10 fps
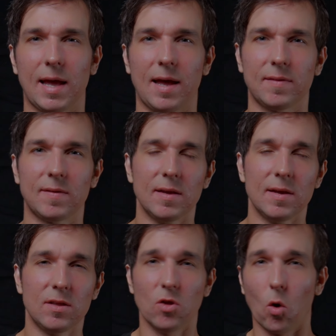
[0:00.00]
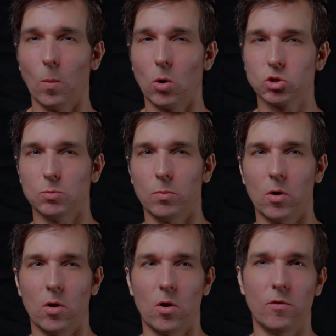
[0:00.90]
that no motion
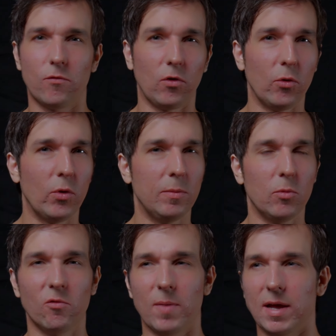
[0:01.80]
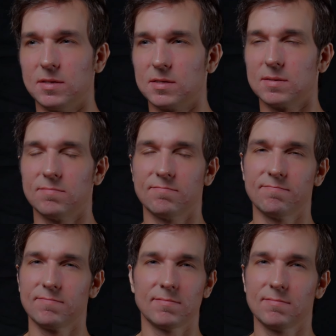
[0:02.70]
blur, fluid movements,
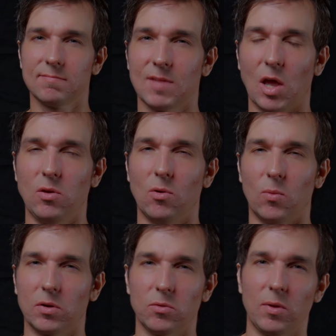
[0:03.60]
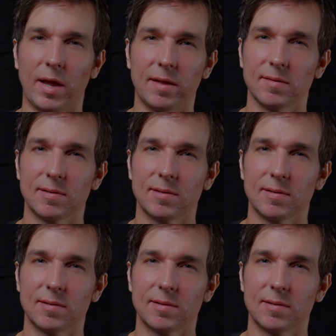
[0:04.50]
you don't want to do that.